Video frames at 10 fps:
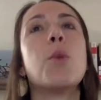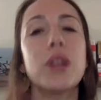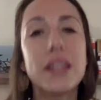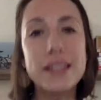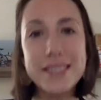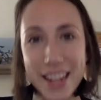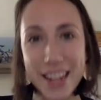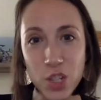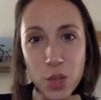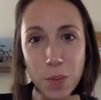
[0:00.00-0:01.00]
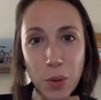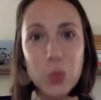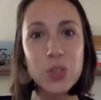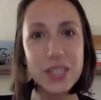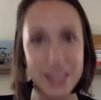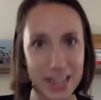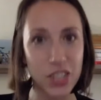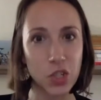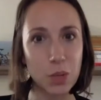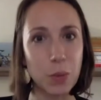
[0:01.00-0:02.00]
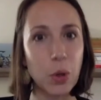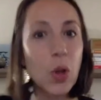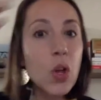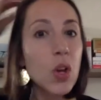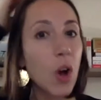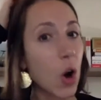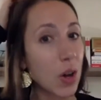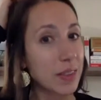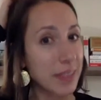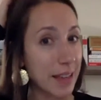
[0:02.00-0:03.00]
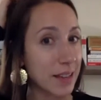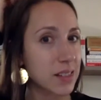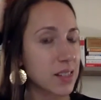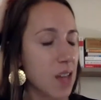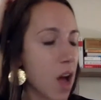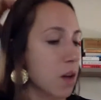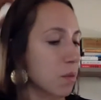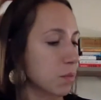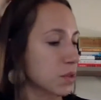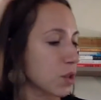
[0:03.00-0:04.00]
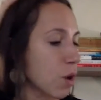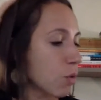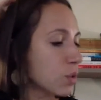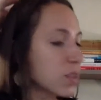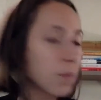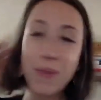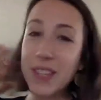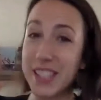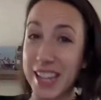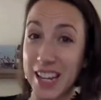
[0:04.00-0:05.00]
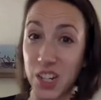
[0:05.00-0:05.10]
more intangible to tangible on this. So some of the